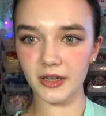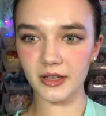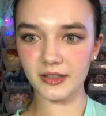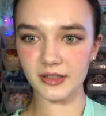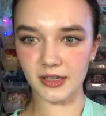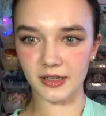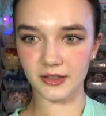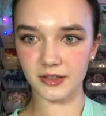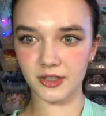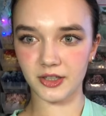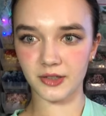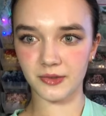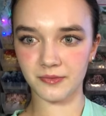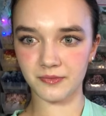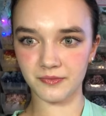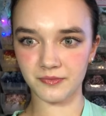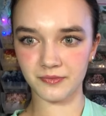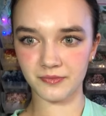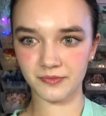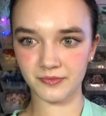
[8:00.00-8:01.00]
is it?
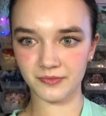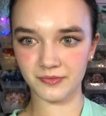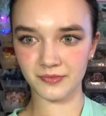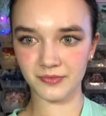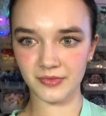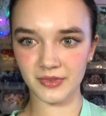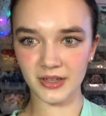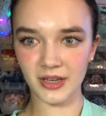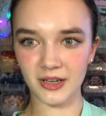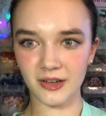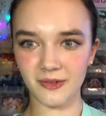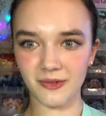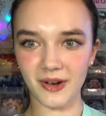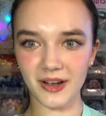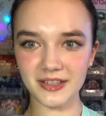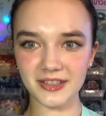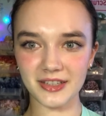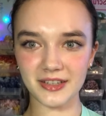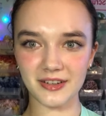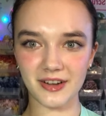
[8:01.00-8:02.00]
Why
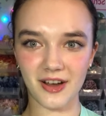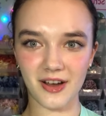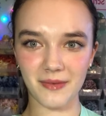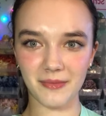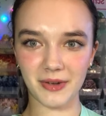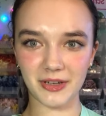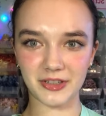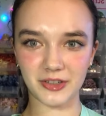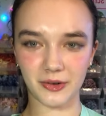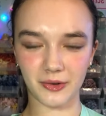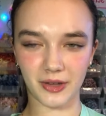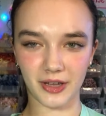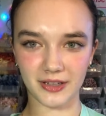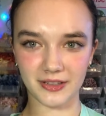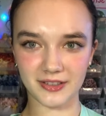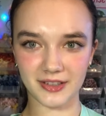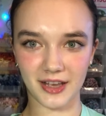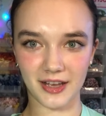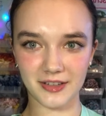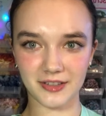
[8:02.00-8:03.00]
is it not on my showcase?
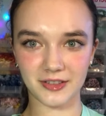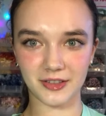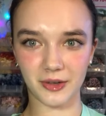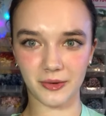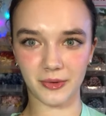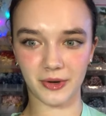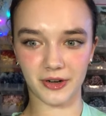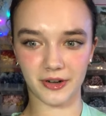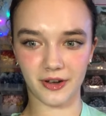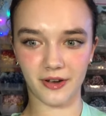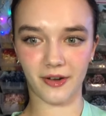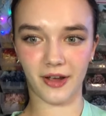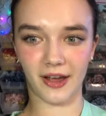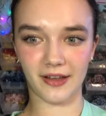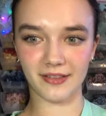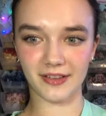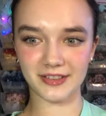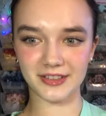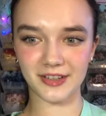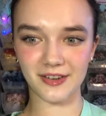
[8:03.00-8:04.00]
That is so weird. Okay,
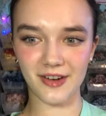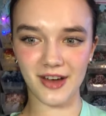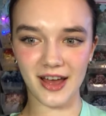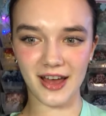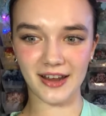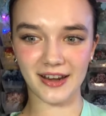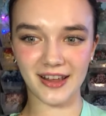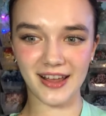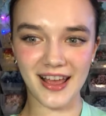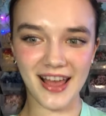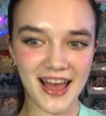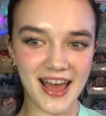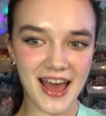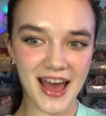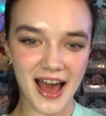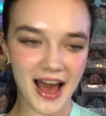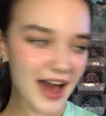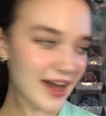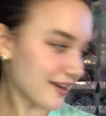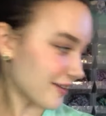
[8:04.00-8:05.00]
let's go ahead.
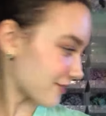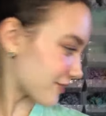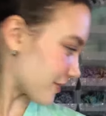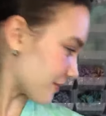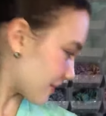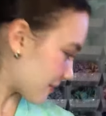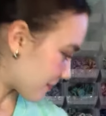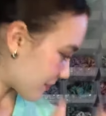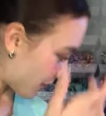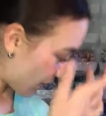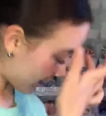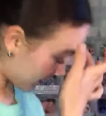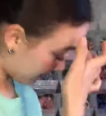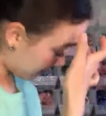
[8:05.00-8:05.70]
Add it from the product